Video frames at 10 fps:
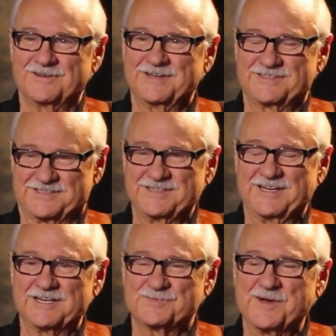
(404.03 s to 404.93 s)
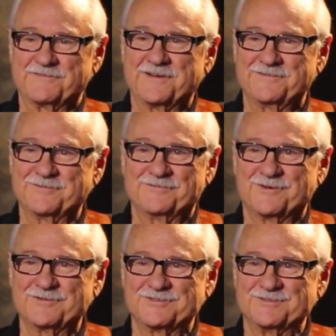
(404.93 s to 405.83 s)
It's my favorite
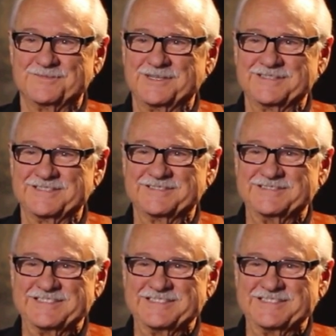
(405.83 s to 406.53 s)
version, and